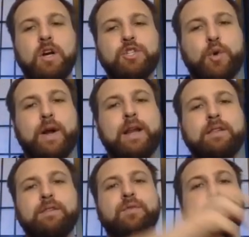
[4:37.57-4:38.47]
training
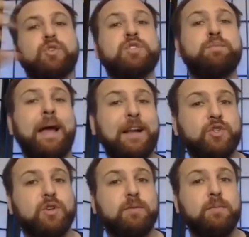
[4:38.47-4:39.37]
the full
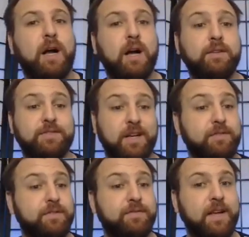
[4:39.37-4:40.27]
spectrum of self
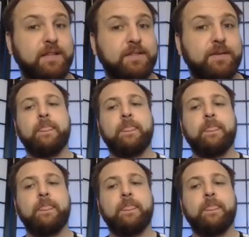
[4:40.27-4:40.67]
defense.